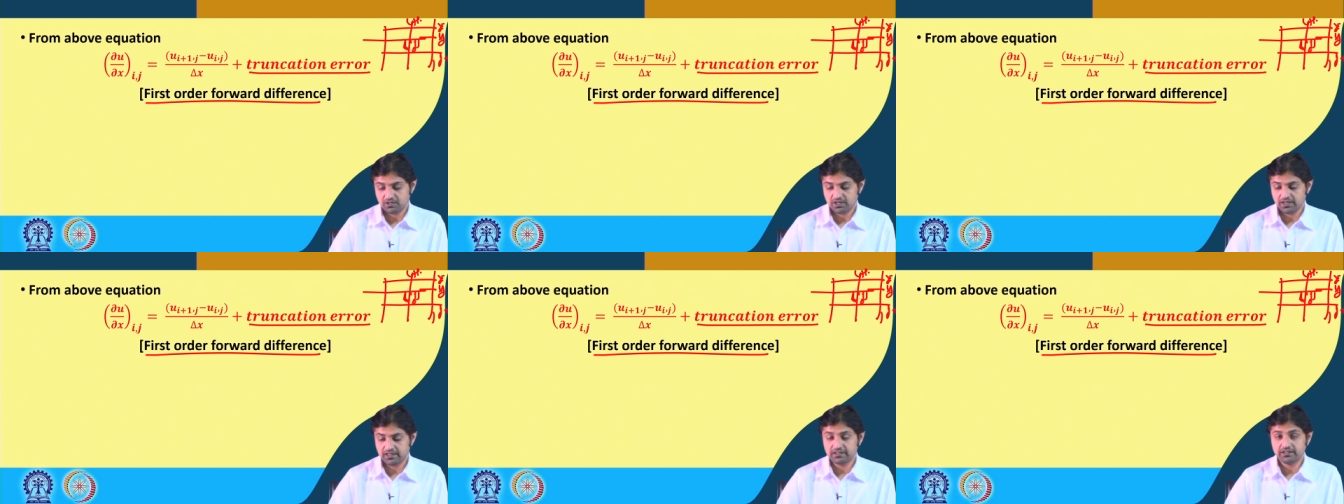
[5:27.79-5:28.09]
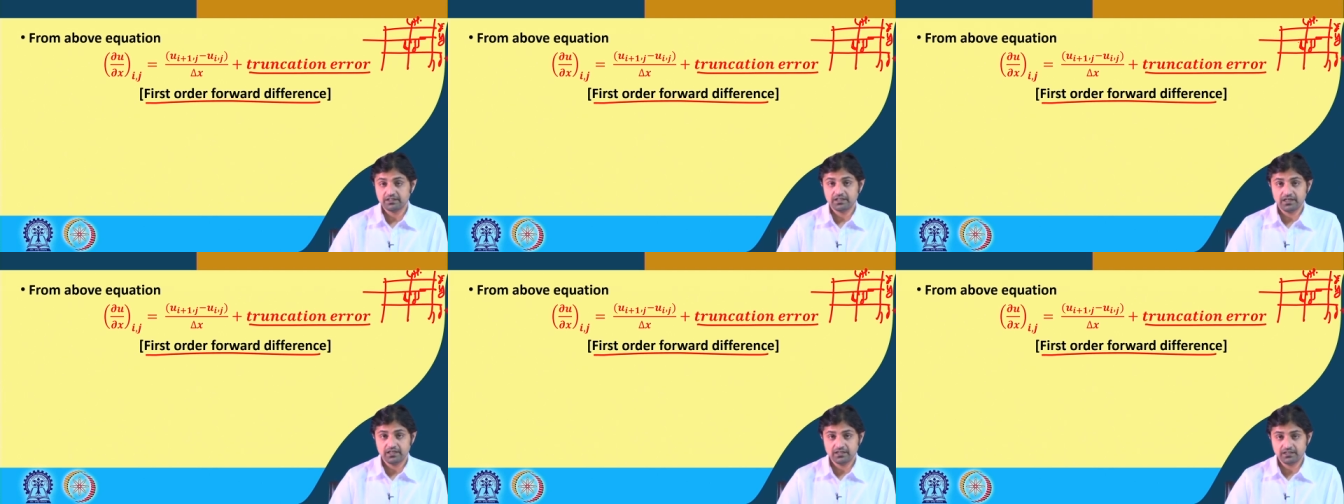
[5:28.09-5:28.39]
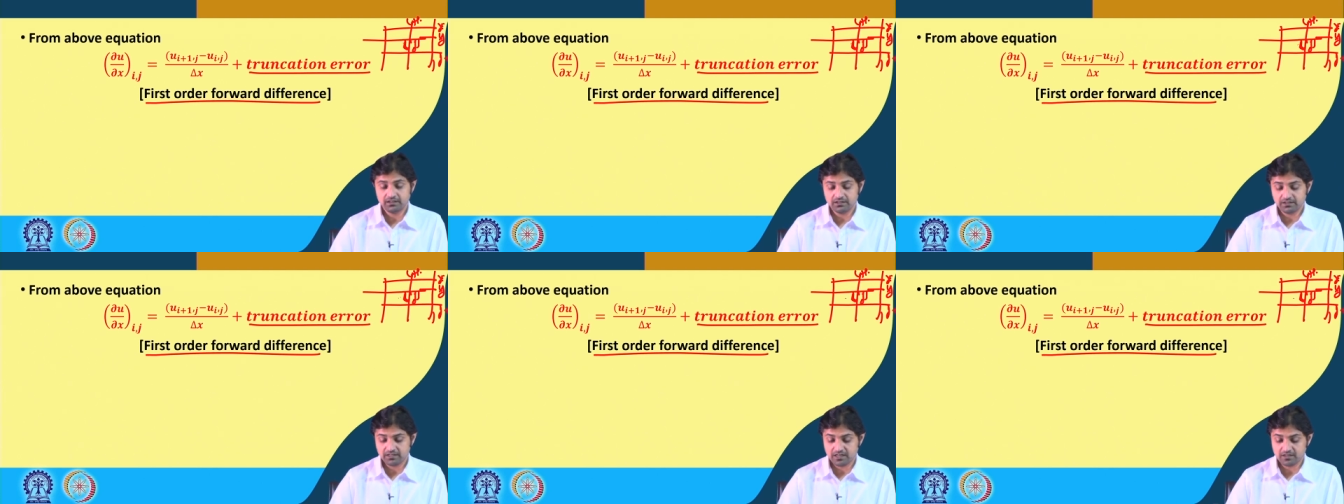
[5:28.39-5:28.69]
and
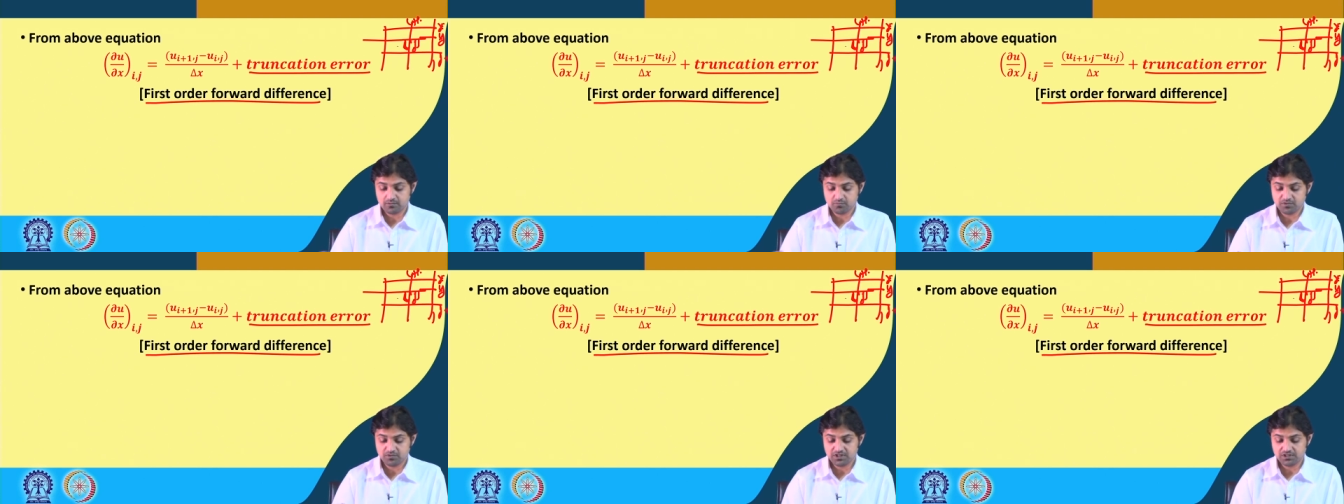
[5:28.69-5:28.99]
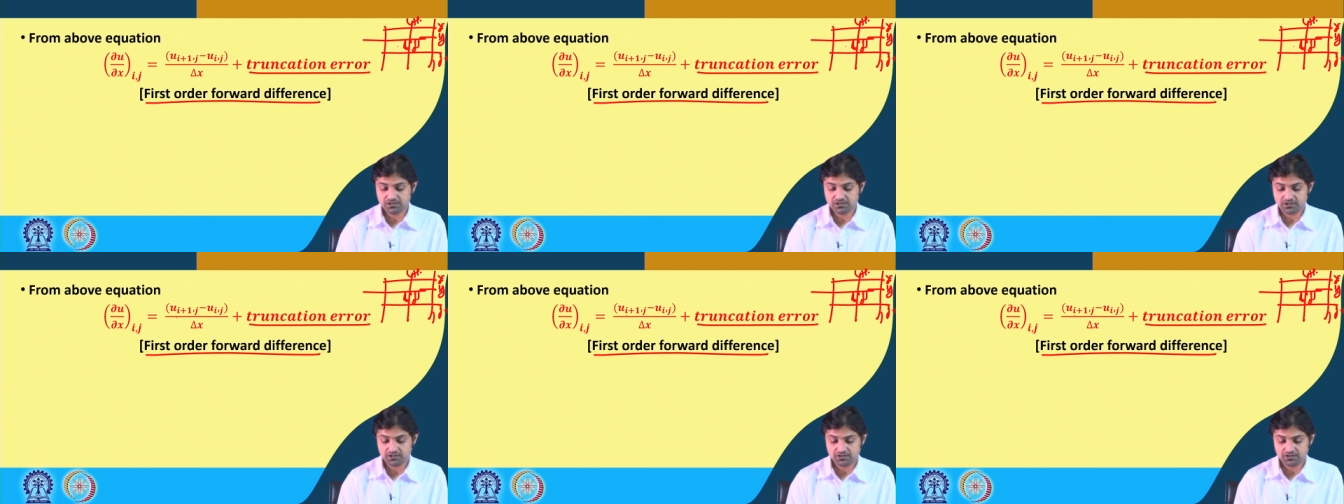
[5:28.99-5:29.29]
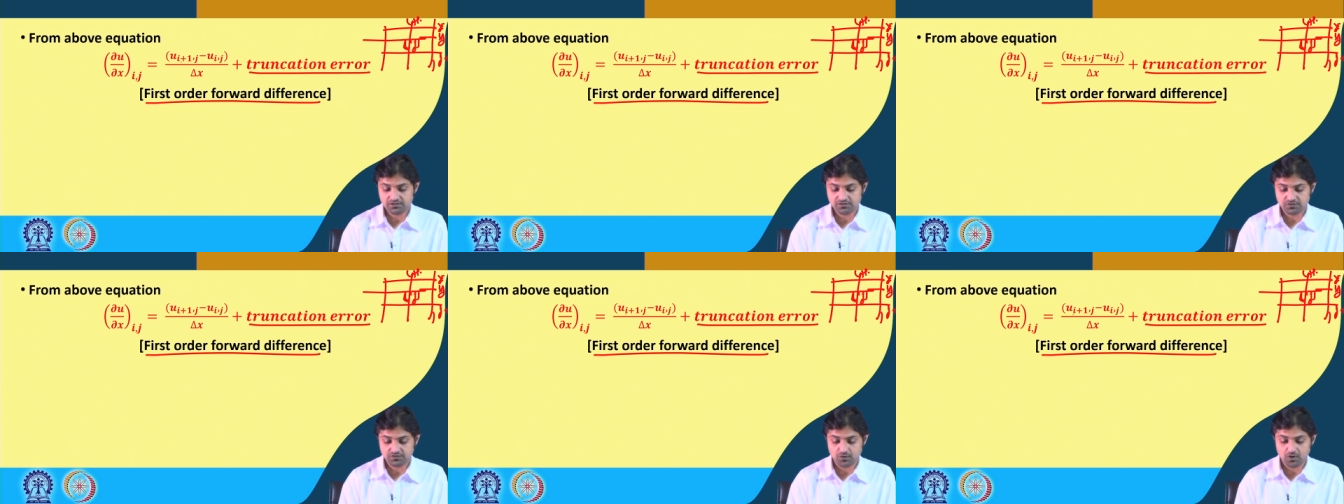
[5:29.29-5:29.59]
then that means it
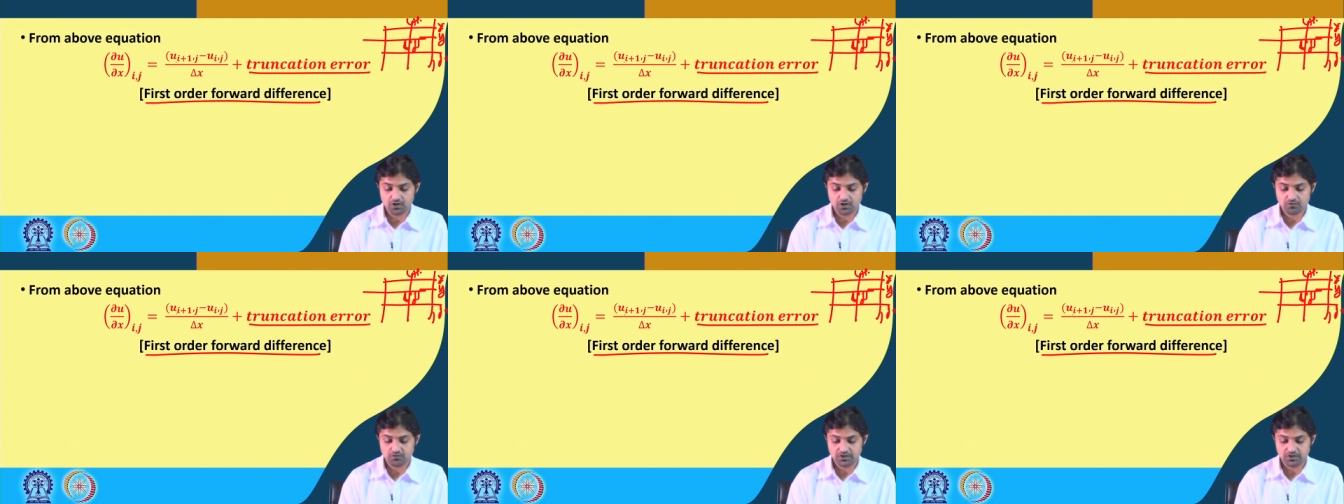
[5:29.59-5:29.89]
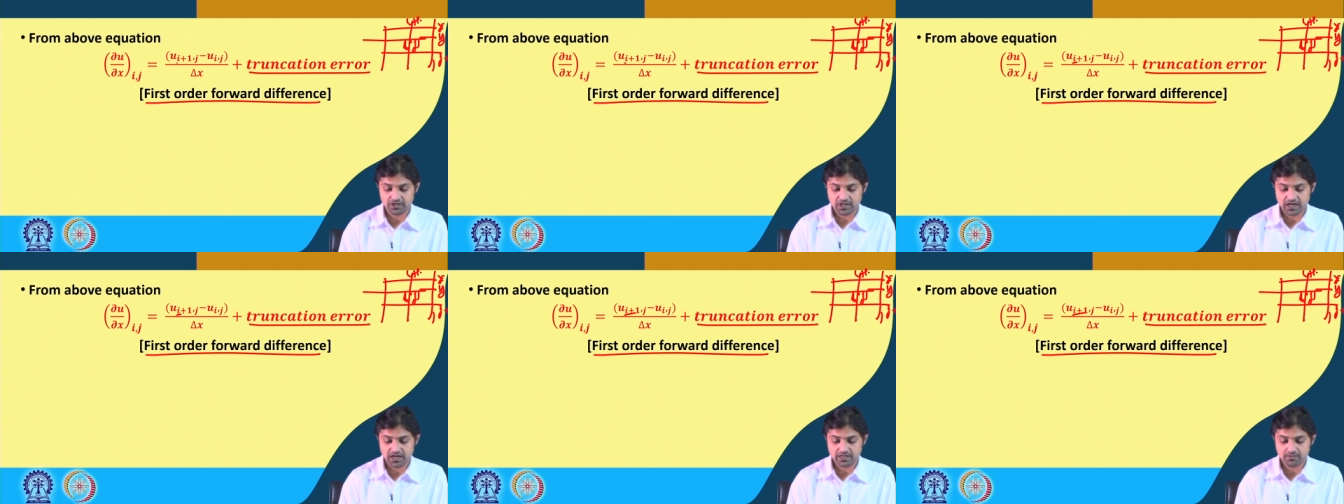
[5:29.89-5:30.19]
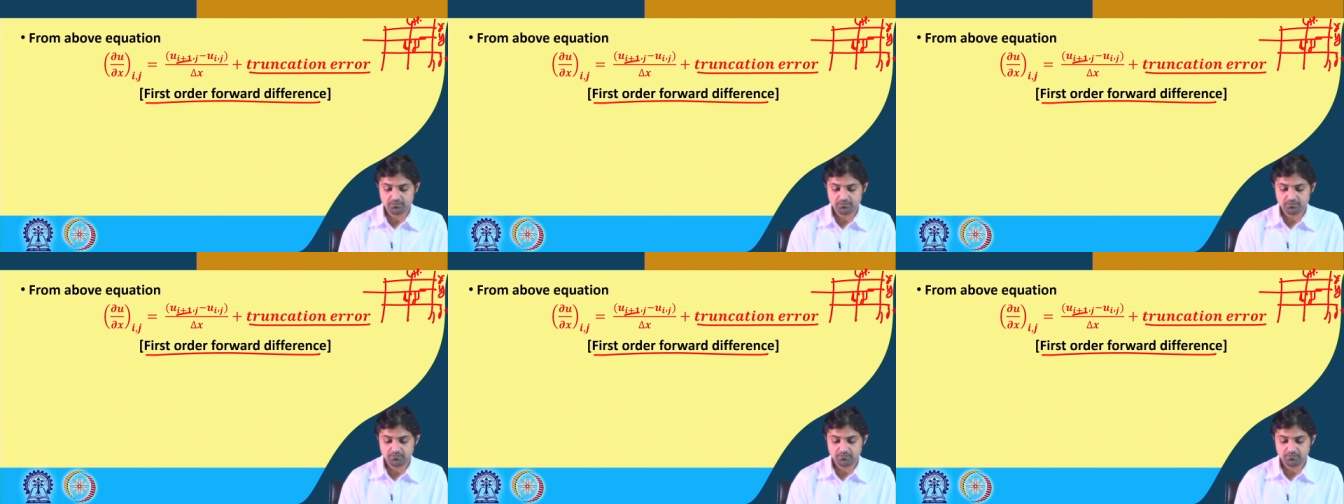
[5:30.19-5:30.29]
is forward i